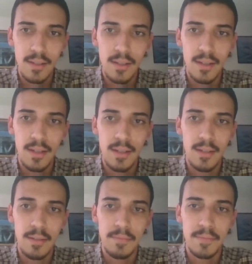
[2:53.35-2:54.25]

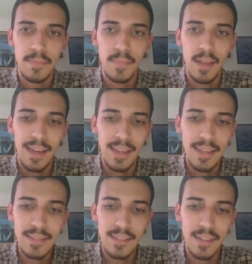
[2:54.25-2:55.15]
like
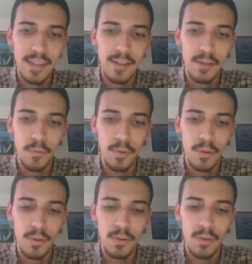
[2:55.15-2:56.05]
easily
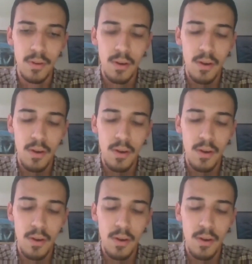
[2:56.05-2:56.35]
on